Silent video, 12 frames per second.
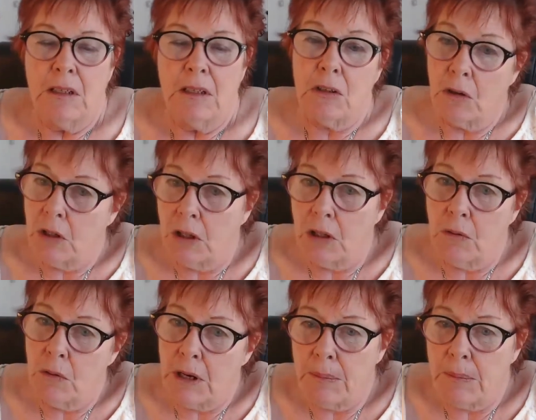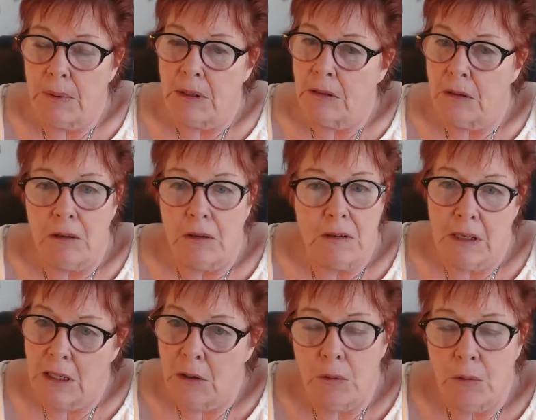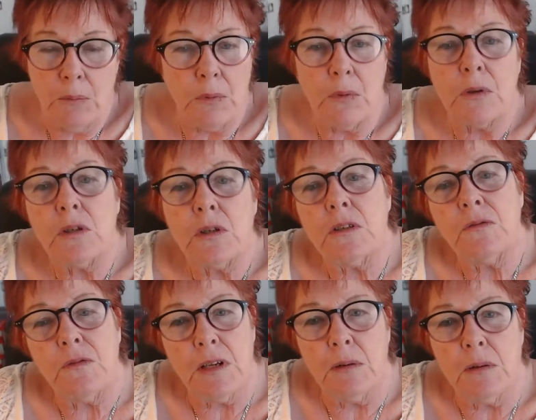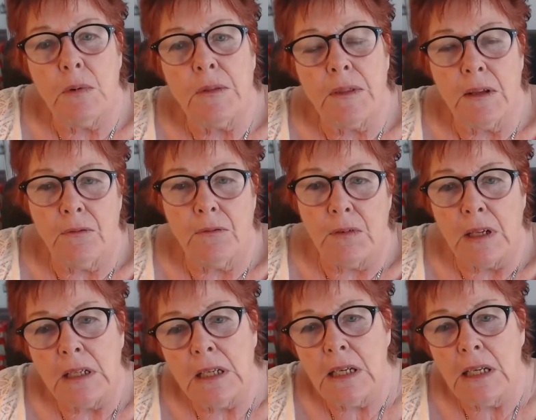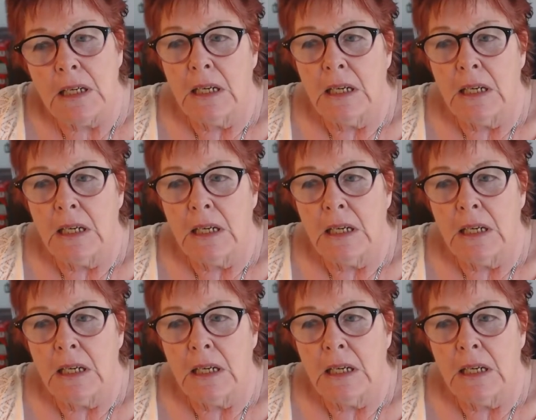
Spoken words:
Don't get caught up in it. Don't take it on board. Just feel what they're feeling.